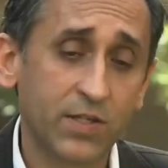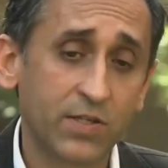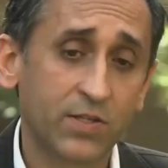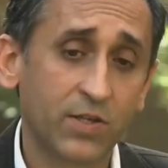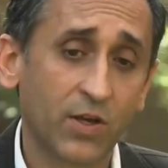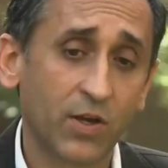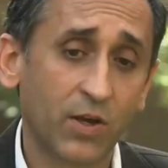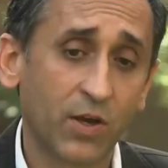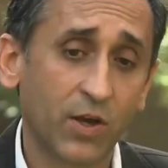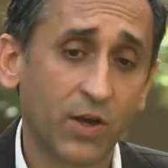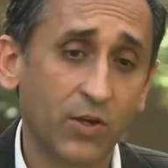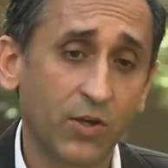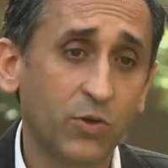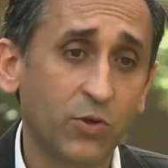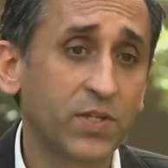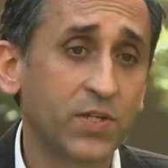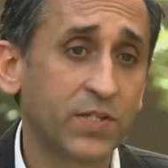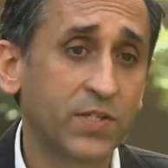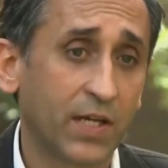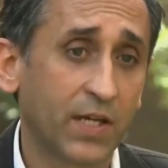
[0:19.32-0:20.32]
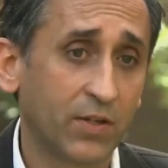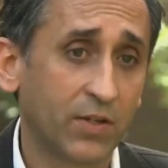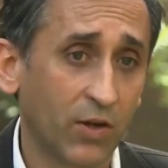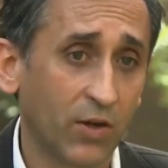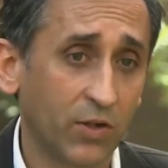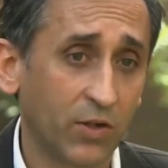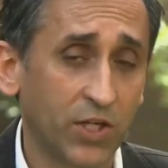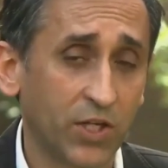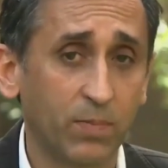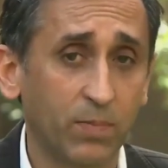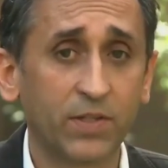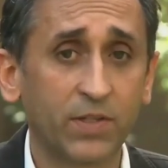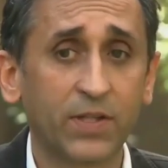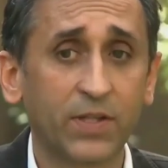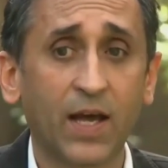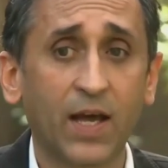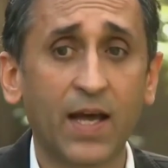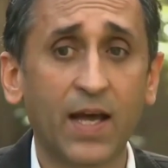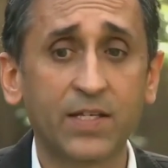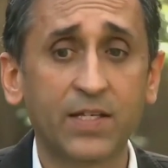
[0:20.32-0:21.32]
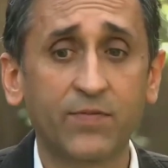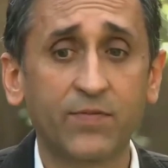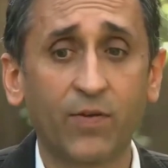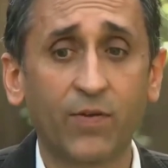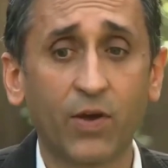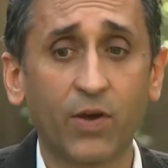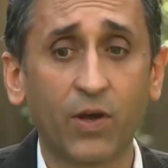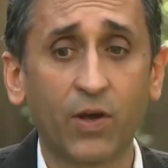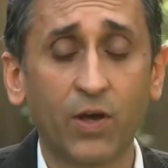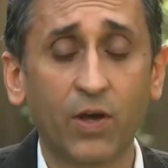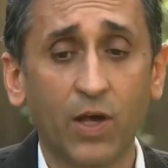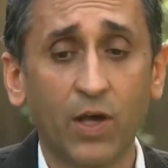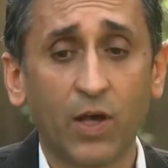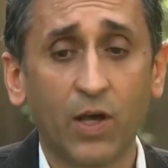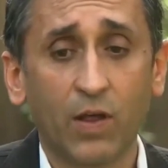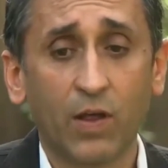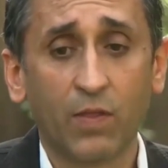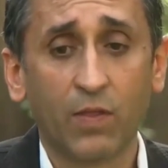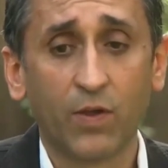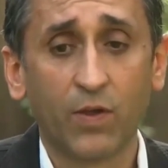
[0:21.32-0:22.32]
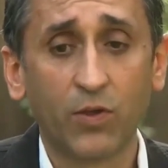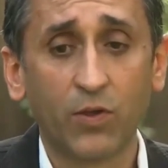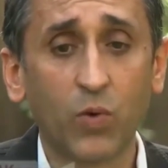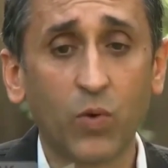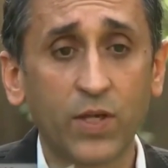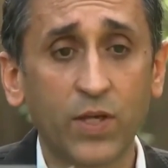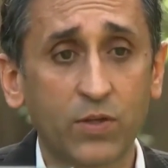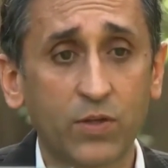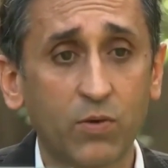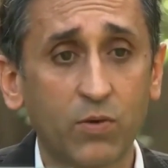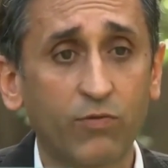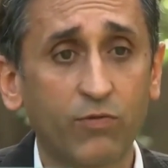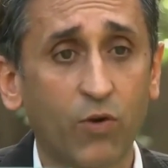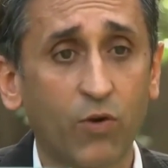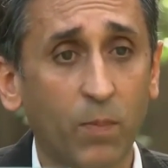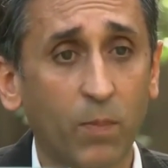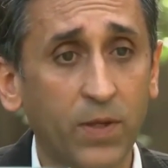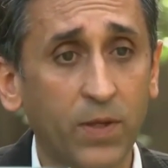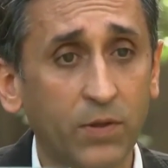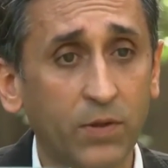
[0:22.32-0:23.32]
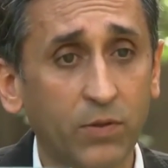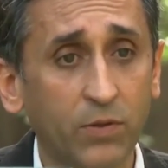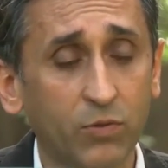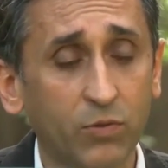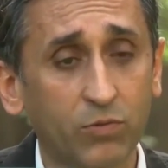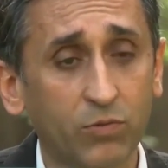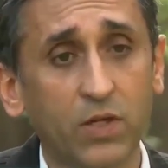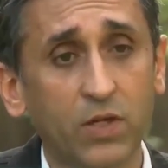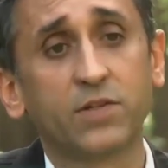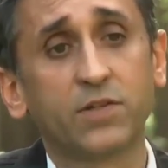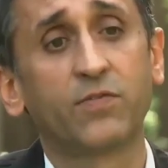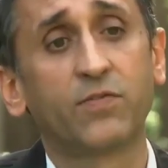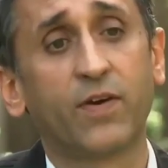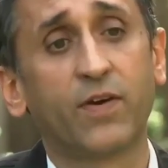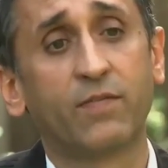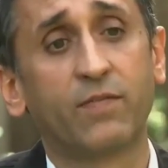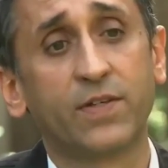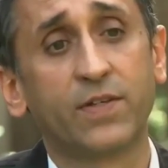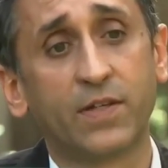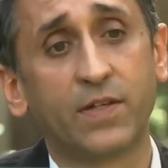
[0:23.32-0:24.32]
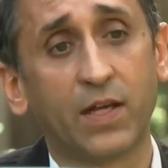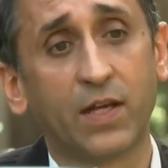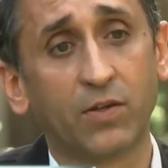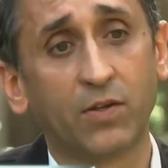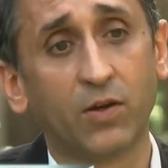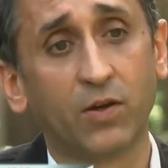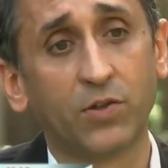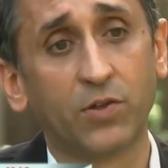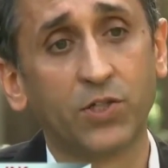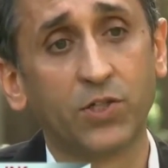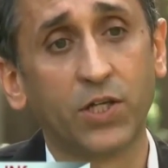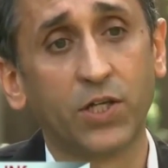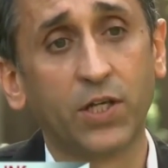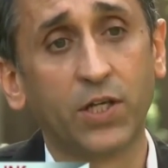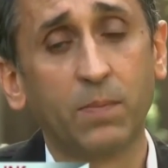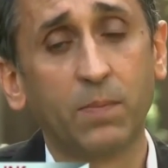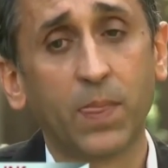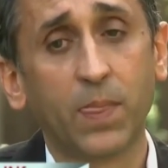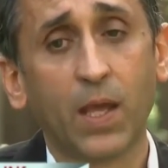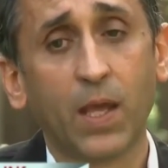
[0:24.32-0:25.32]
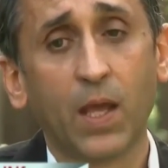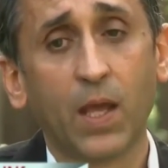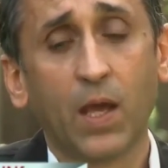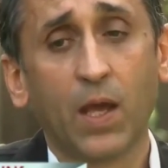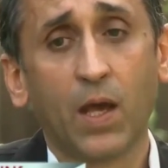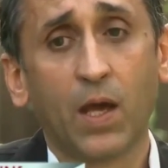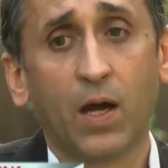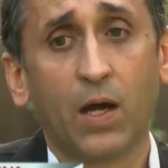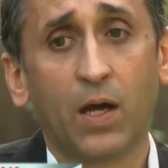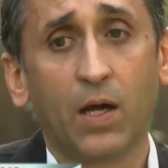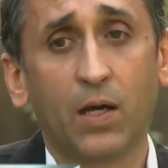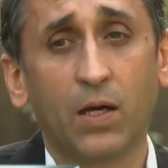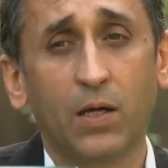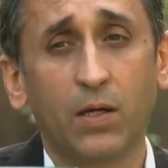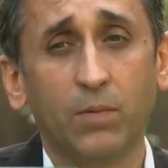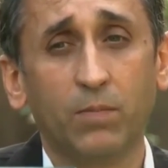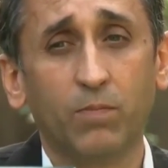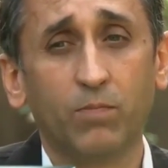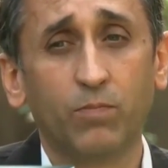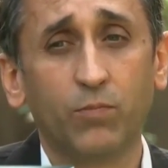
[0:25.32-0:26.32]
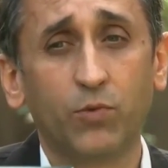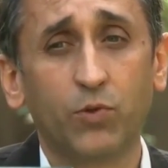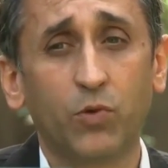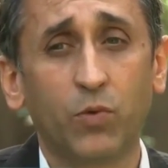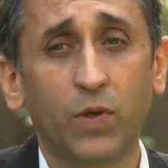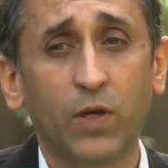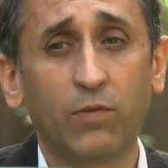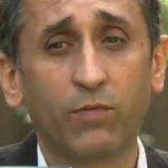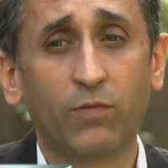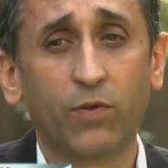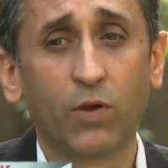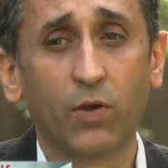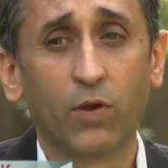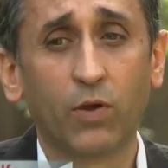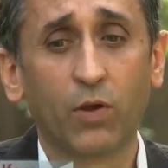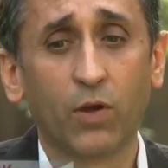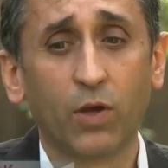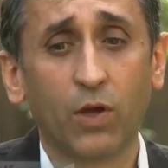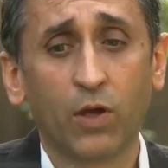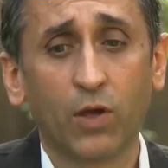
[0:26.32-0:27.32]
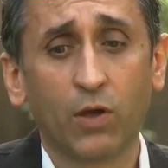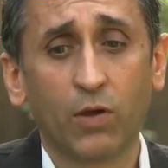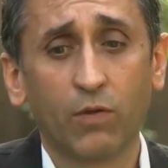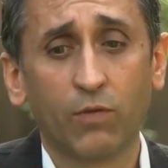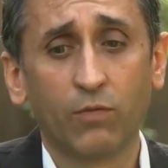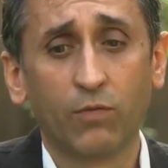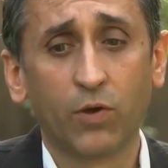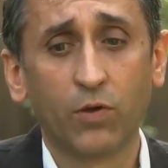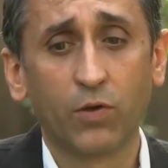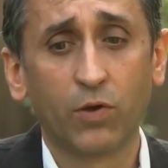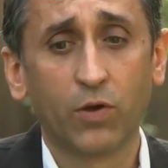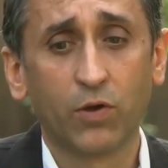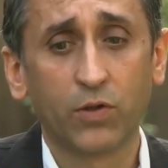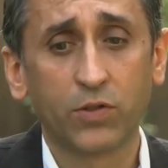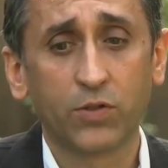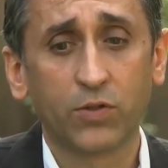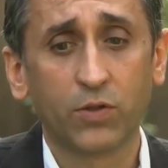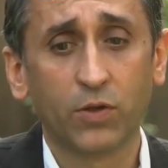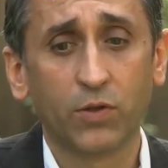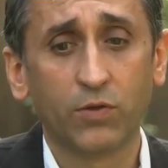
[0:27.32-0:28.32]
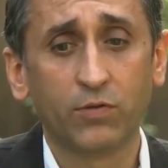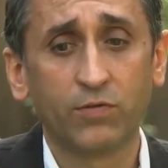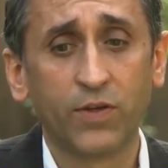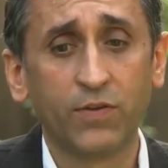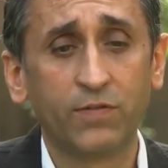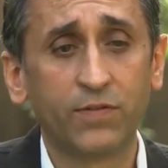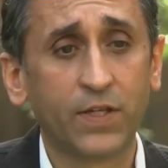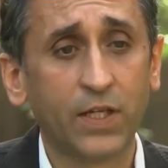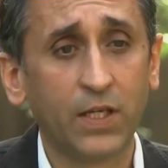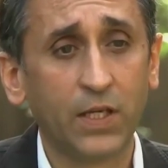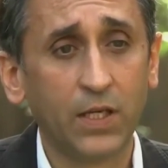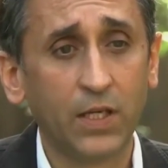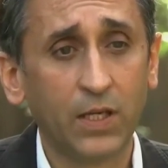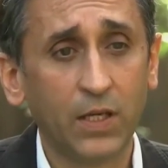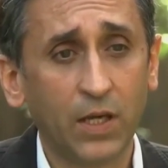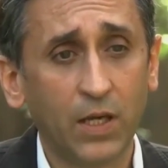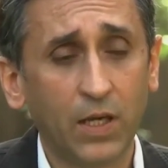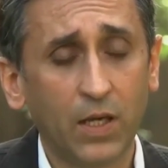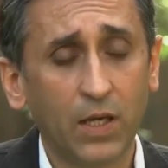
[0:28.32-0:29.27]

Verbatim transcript: is a, a US technology, but as the, the US law forbidden to transfer this technology, um, during the, the years uh, 50,